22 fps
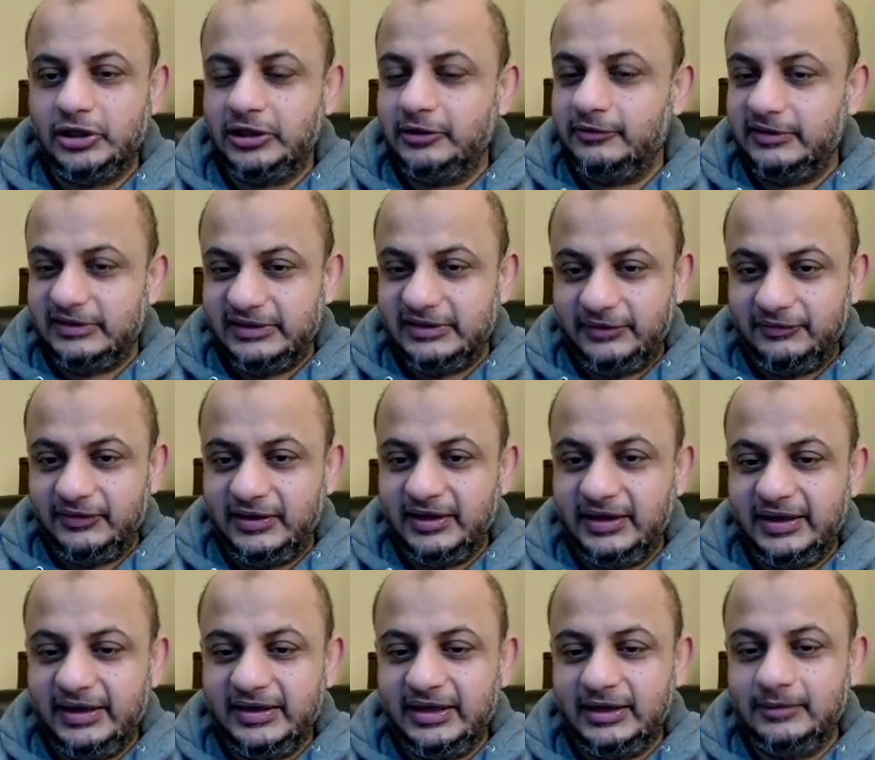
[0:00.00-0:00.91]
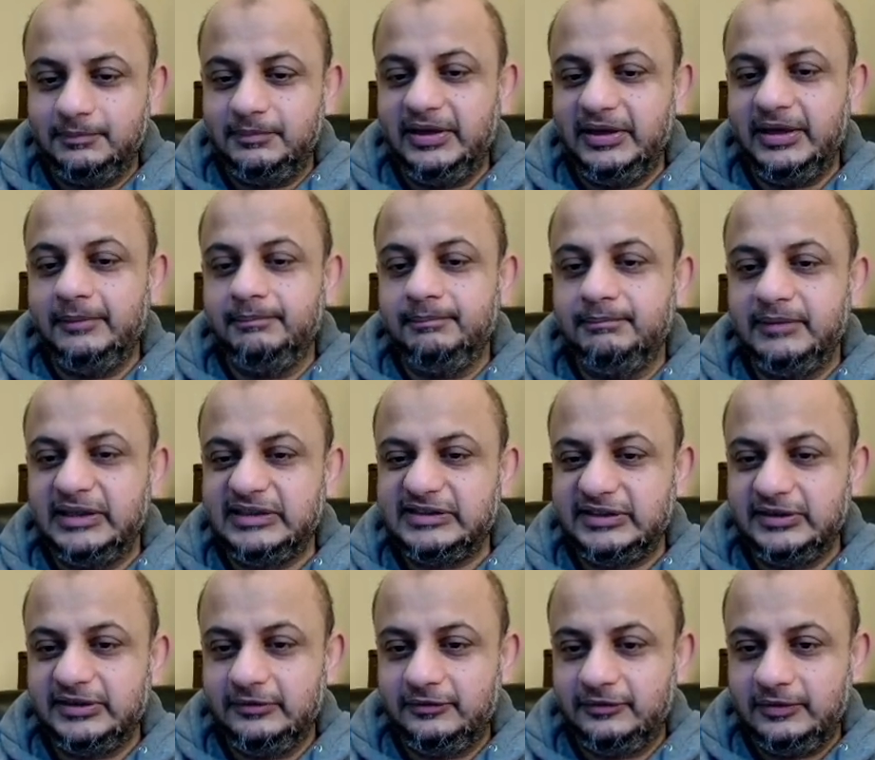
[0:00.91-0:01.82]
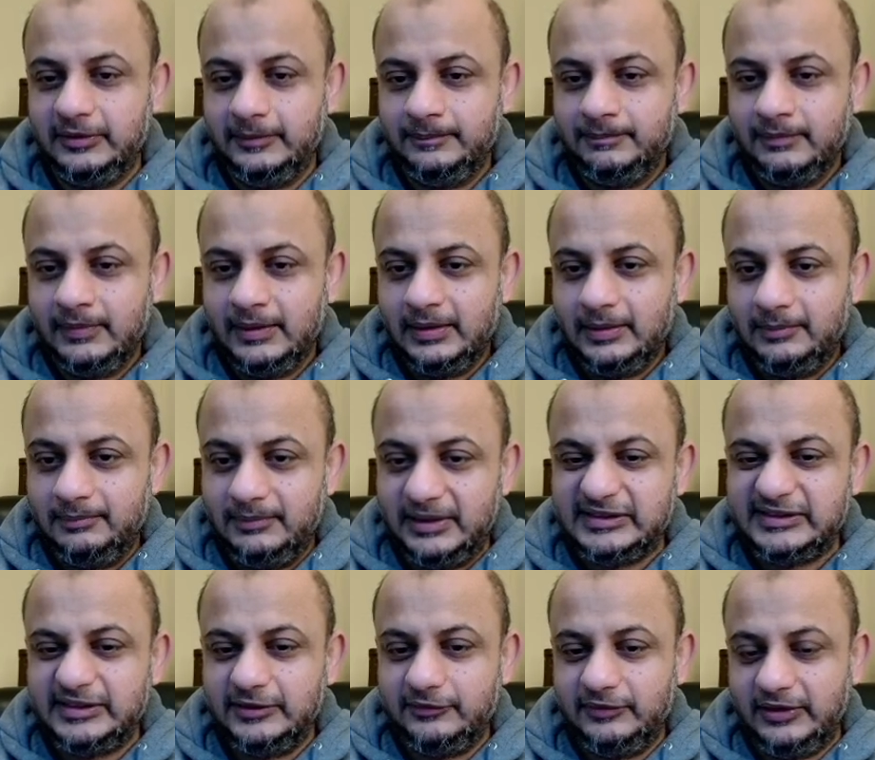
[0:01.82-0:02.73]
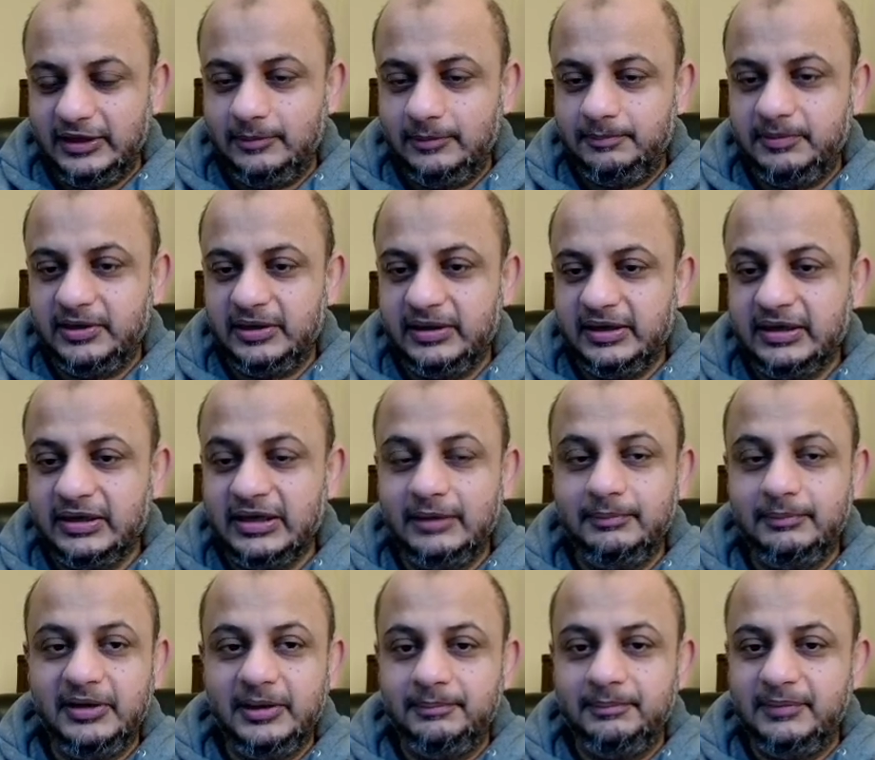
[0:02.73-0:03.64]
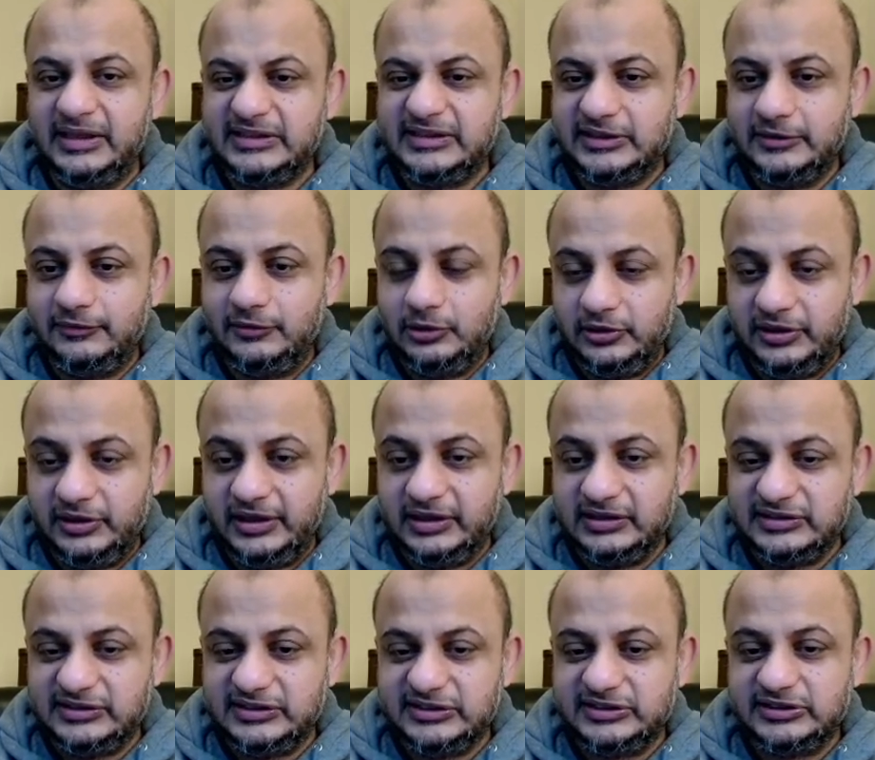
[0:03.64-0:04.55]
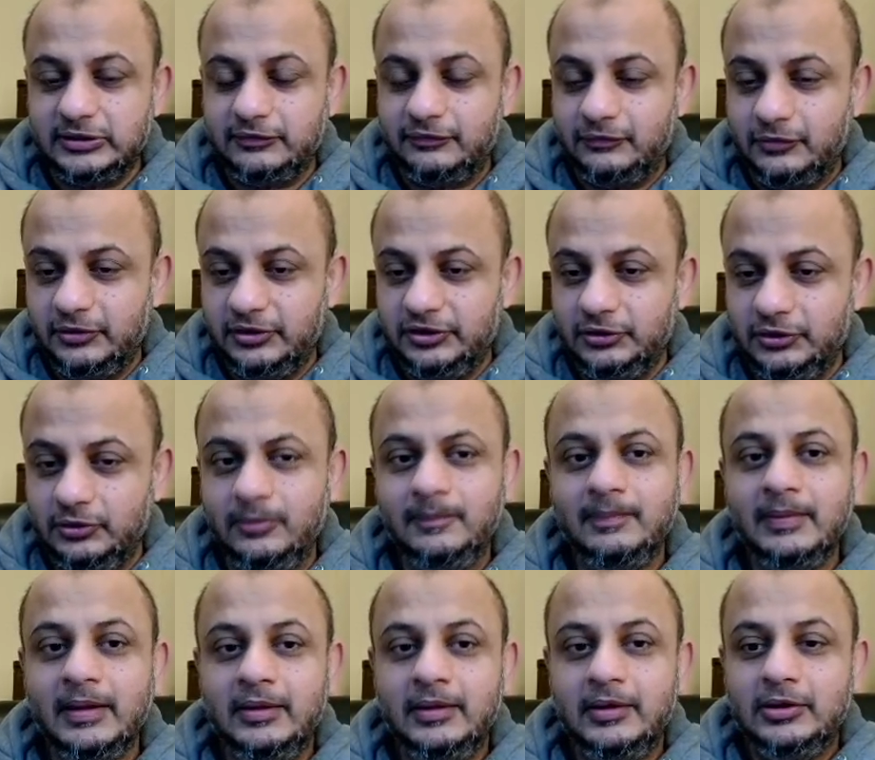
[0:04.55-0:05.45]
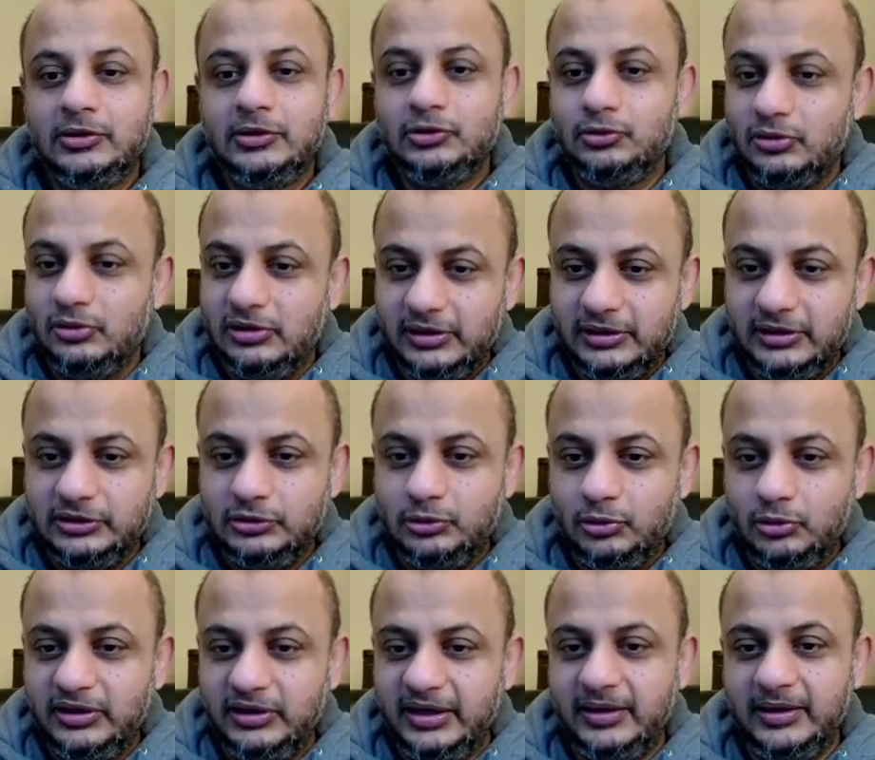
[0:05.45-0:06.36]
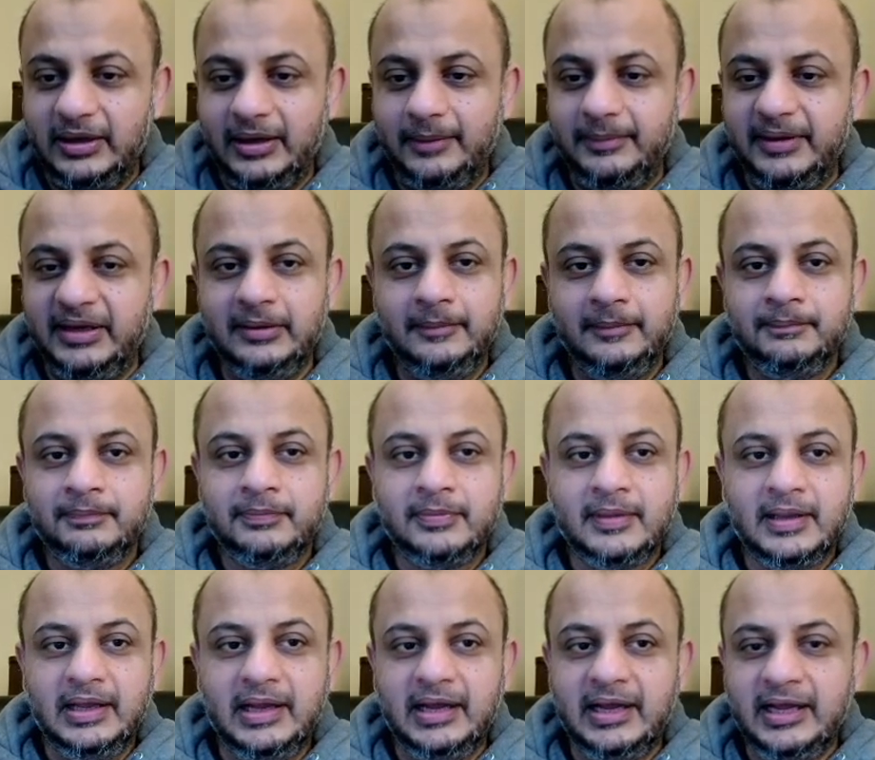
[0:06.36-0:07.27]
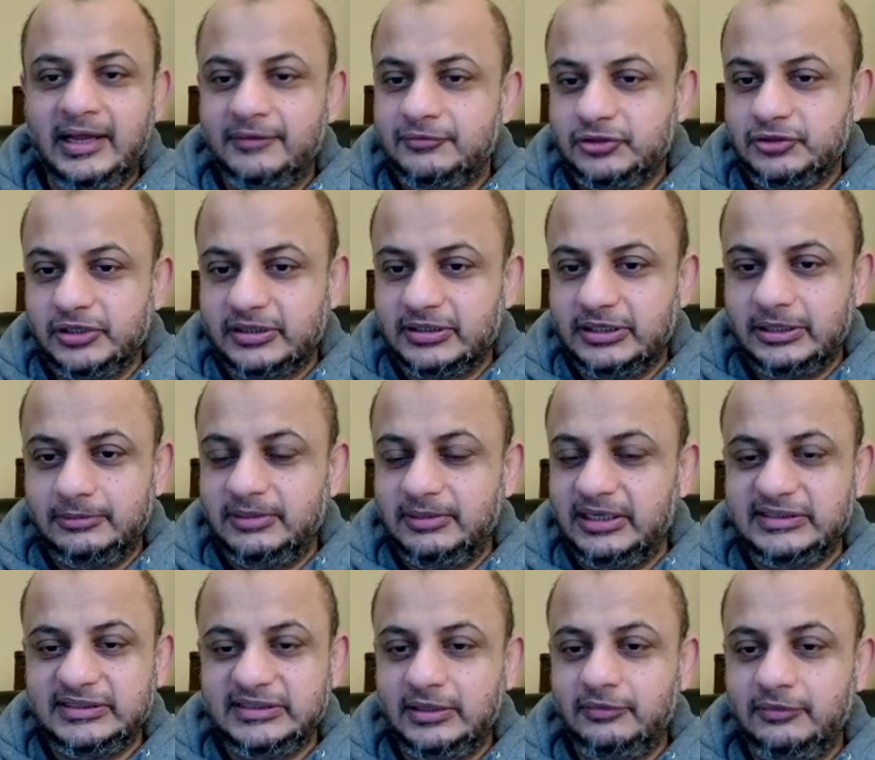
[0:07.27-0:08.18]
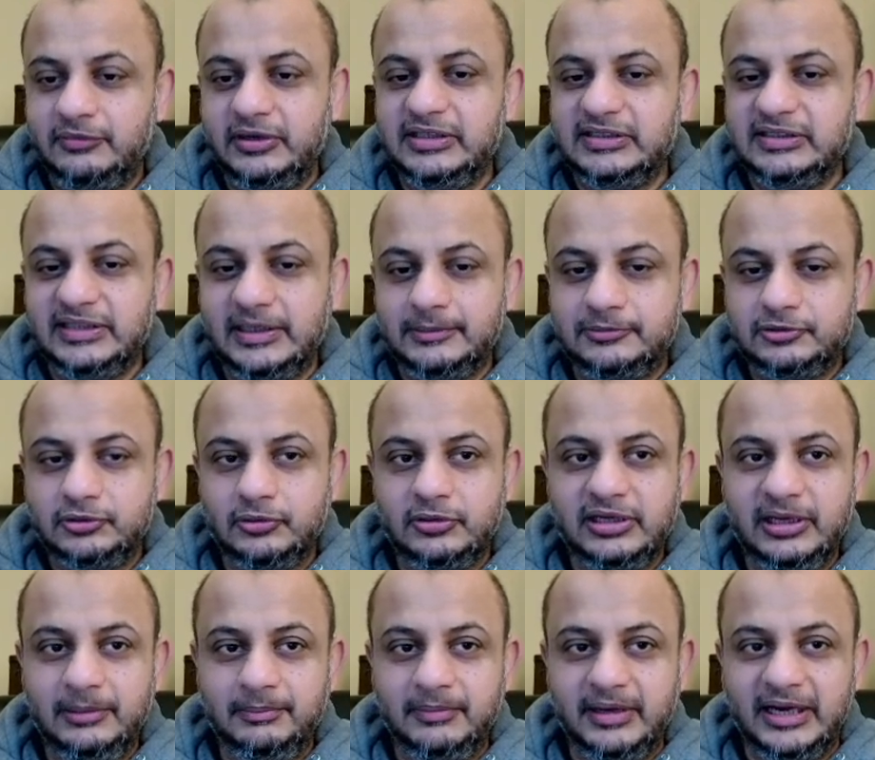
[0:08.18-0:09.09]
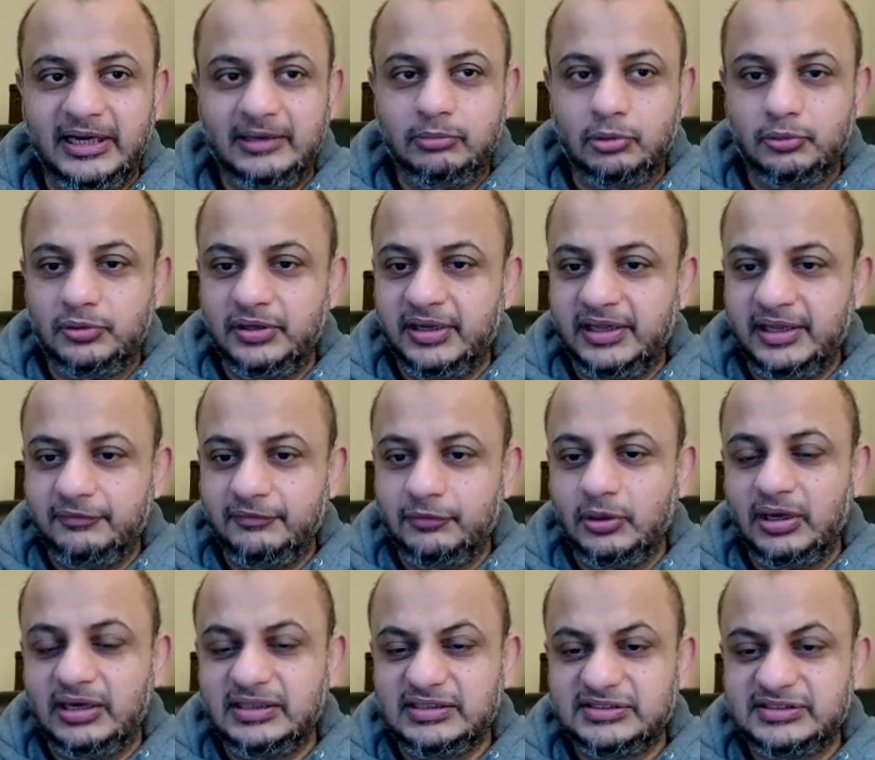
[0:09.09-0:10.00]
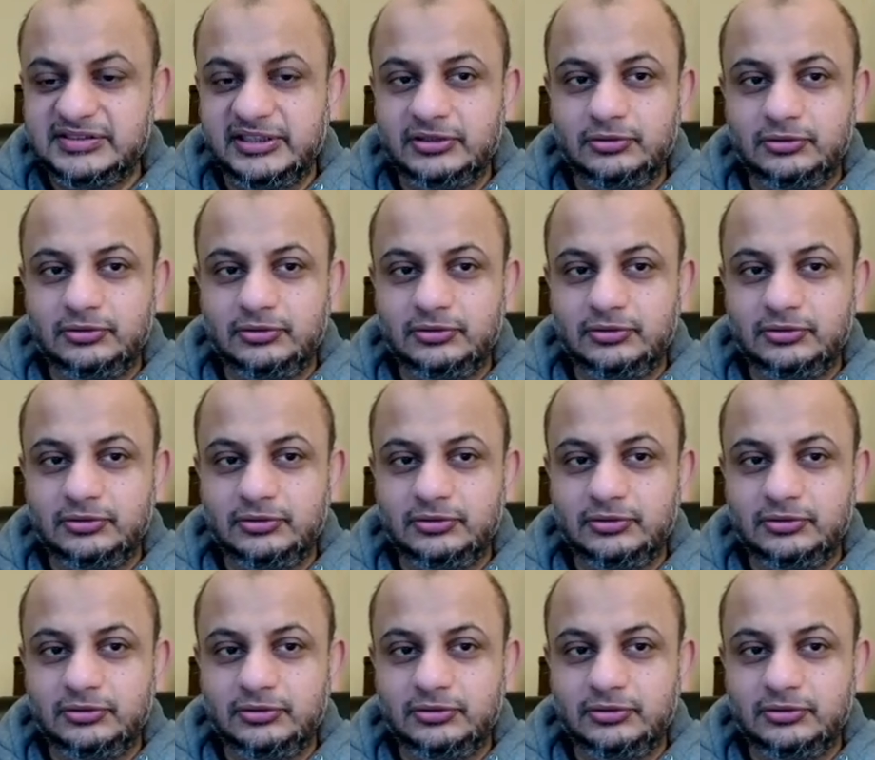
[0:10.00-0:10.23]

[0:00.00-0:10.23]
Generative AI can be a massive, massive help here. It can be a massive learning assistant for you to learn coding. I mean, I have checked it myself. It is absolutely mind-blowing. If you asked it